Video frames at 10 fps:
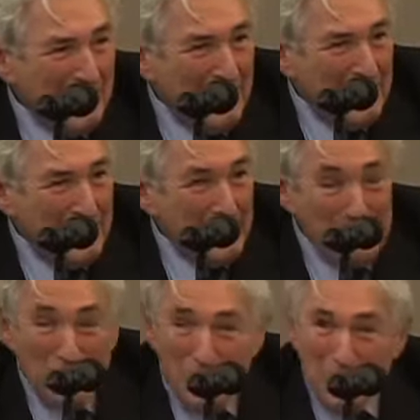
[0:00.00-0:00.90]
and maybe
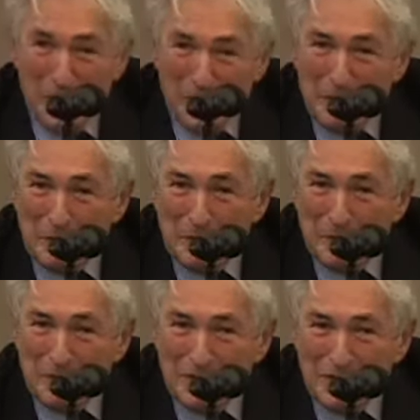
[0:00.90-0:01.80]
follow it up
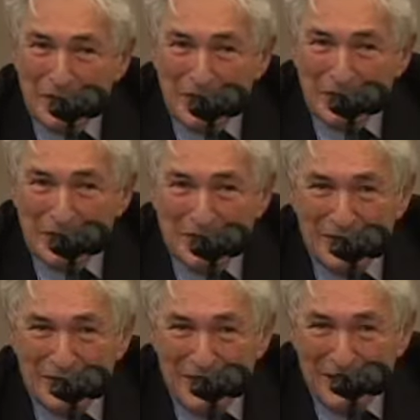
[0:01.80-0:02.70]
so that
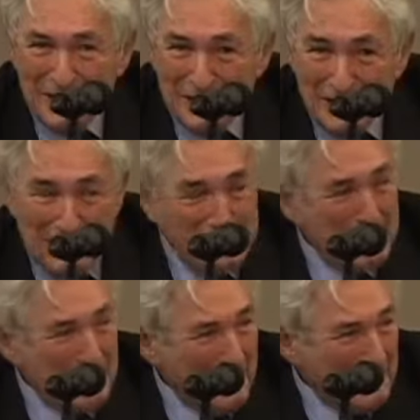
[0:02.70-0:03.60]
at the next
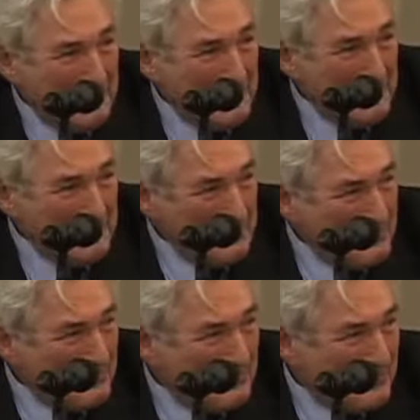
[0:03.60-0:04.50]
meeting of this group,
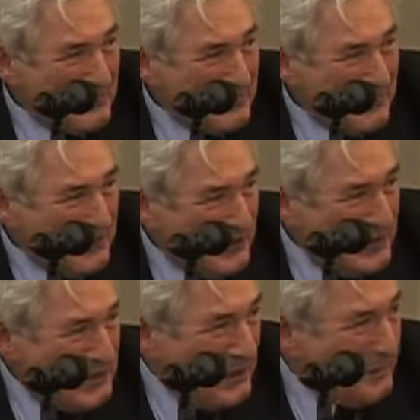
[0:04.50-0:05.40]

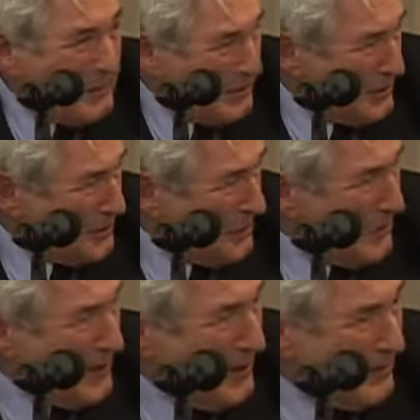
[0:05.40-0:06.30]
someone can talk
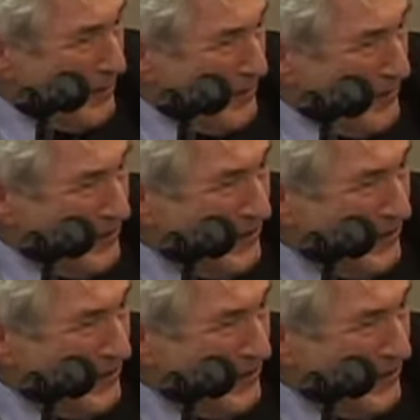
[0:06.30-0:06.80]
about Africa,